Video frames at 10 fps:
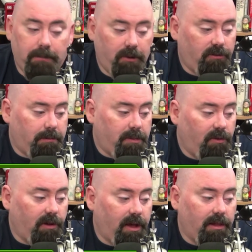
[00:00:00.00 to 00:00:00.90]
put some
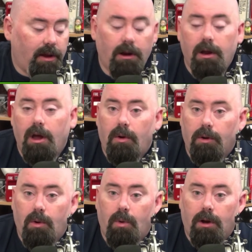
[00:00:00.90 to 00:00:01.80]
music in there,
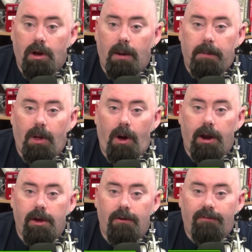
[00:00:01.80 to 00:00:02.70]
record a couple
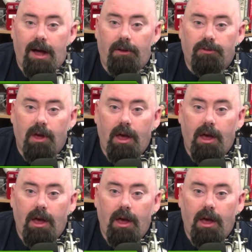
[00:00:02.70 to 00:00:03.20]
audio files.